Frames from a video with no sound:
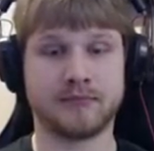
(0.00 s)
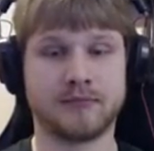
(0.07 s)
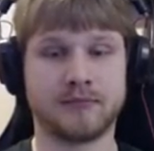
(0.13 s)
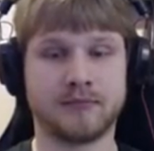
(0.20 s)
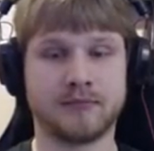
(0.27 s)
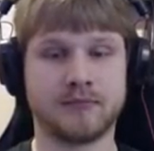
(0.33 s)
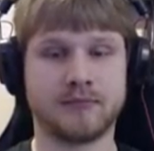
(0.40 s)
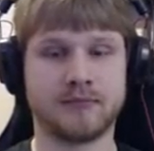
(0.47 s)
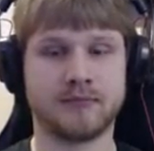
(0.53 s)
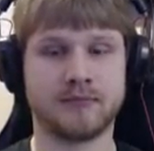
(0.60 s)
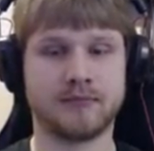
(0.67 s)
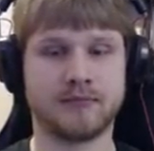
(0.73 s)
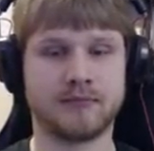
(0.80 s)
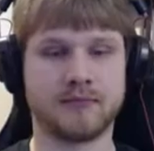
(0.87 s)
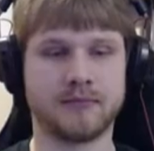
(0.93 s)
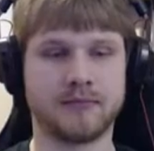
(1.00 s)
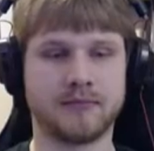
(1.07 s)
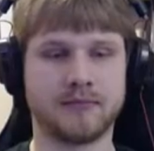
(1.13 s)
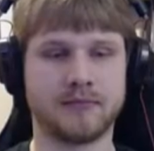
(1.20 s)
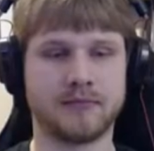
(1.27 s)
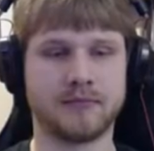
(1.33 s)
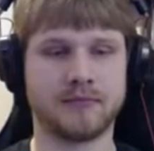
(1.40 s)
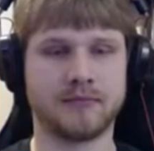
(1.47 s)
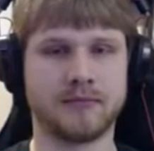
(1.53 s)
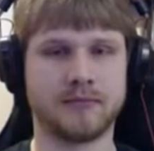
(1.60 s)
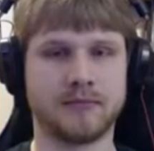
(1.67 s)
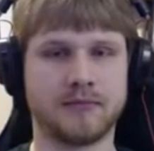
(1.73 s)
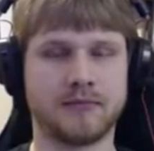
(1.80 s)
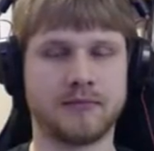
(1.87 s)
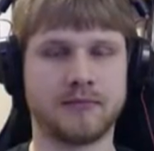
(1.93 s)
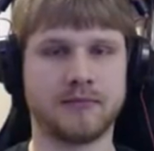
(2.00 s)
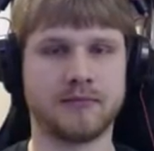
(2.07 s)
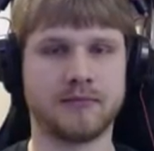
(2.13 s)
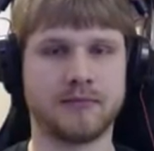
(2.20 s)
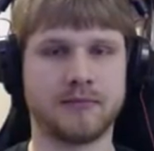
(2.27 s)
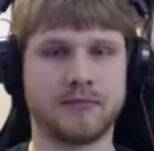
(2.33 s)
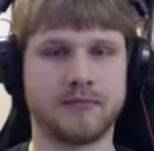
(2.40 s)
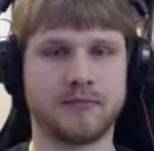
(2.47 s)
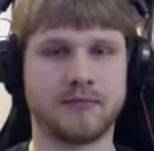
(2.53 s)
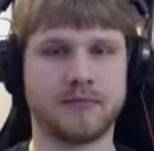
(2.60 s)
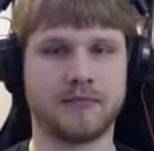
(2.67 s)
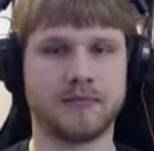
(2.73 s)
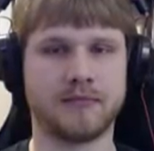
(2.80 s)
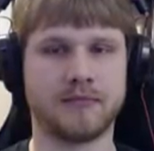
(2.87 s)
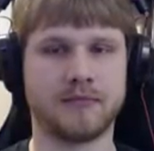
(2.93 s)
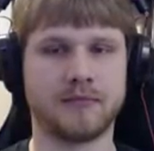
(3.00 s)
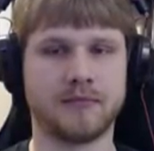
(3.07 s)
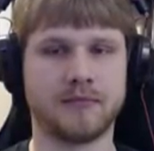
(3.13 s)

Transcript: (silent)